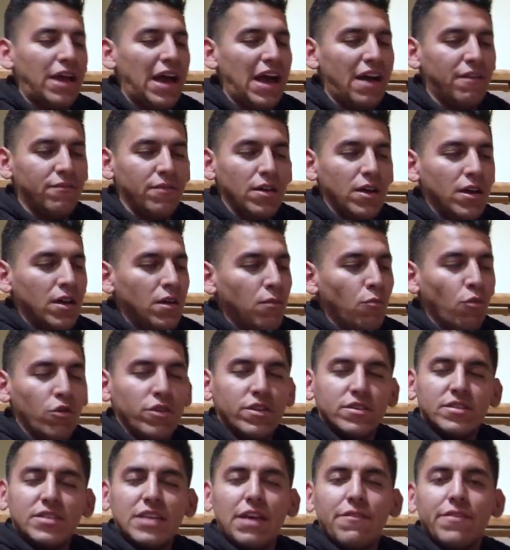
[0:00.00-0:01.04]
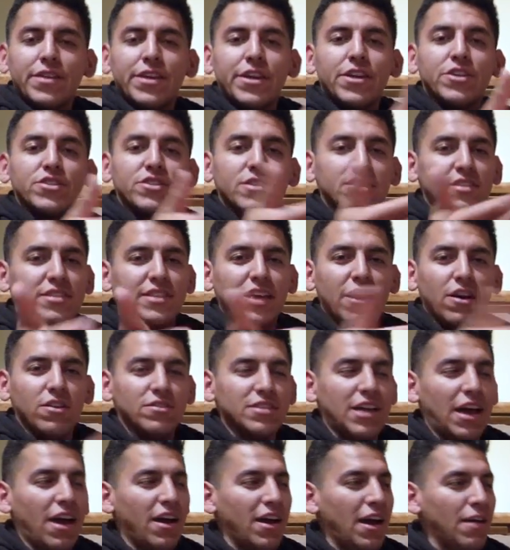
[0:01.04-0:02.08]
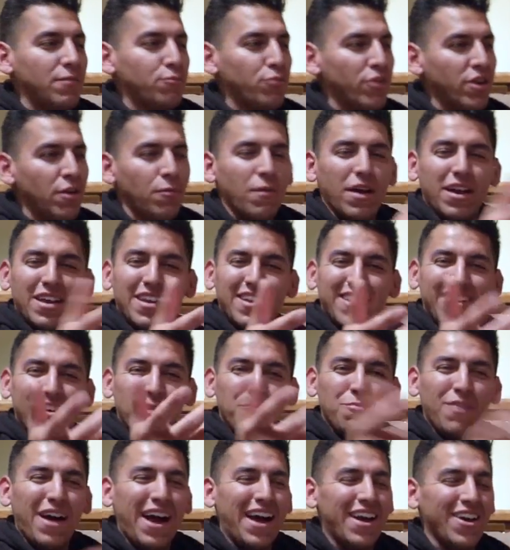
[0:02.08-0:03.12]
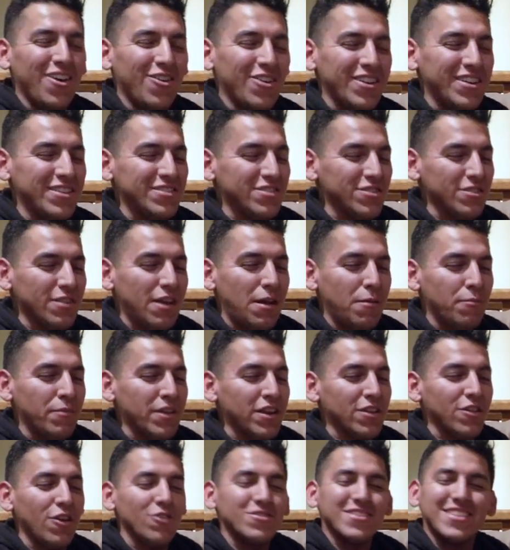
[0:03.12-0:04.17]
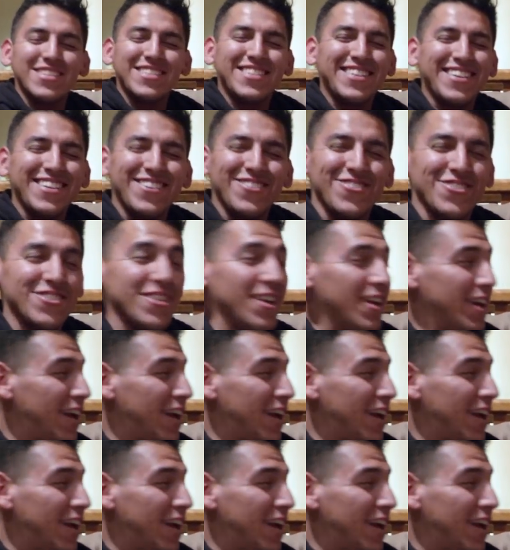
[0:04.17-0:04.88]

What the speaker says: I have more than 7 years in sales. I put on my bio on Instagram, been closing deals.